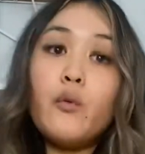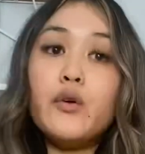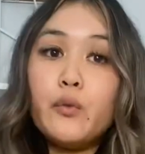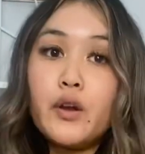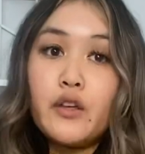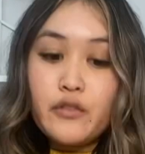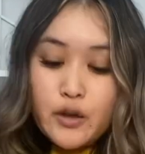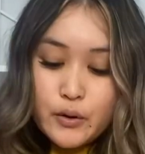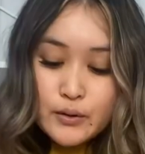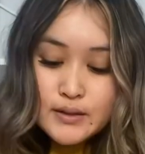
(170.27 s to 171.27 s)
with one of
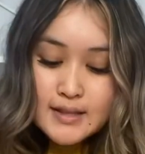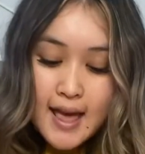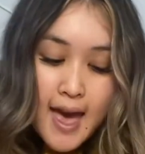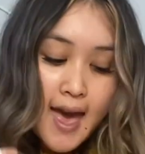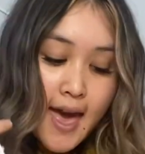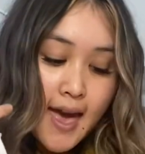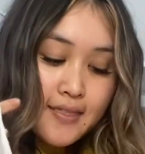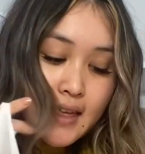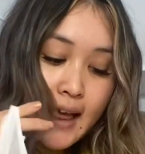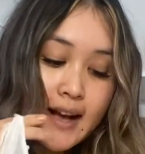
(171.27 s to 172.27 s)
those. And
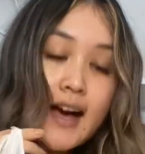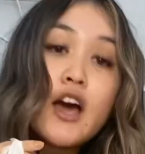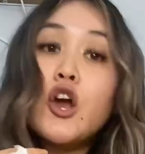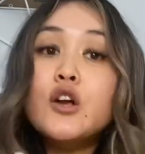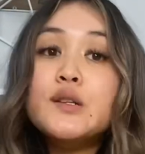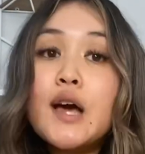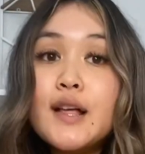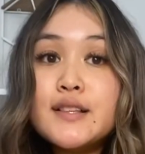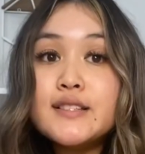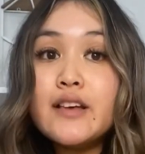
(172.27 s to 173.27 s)
then I got her
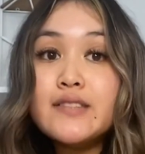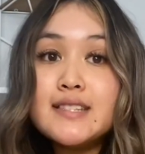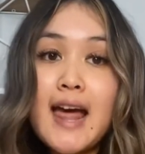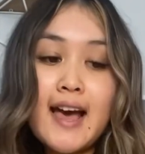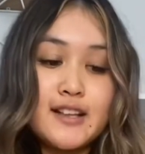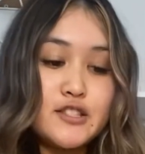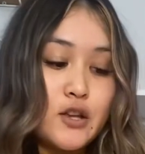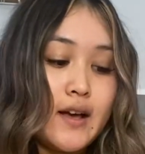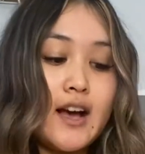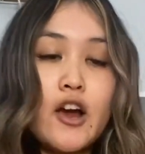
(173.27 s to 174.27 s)
tons of snacks. So
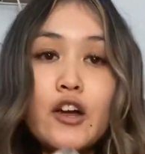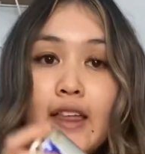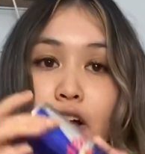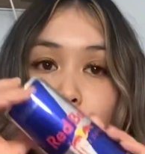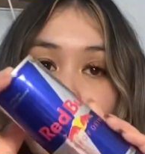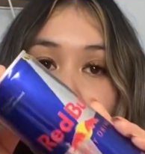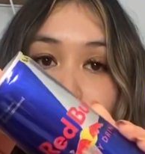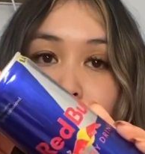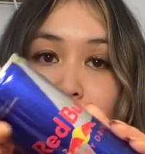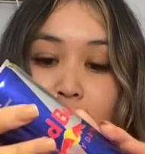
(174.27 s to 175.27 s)
I got her like her
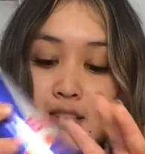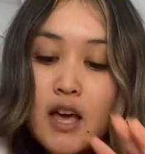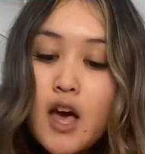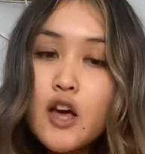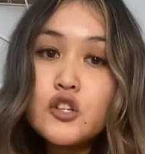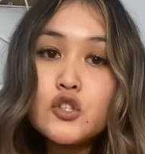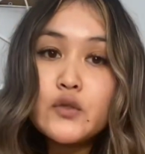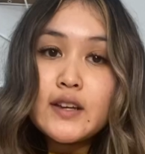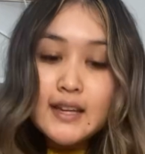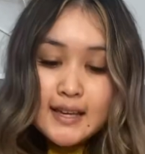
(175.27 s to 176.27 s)
favorite
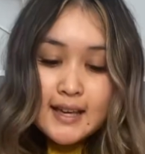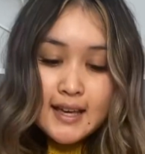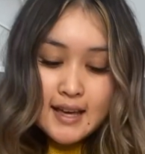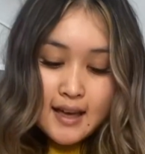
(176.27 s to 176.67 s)
drink.